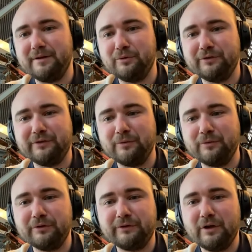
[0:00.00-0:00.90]
It was it
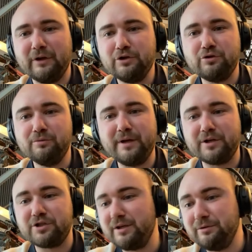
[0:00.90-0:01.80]
was
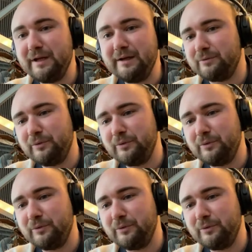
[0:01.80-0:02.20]
Schlumberger and Hugel.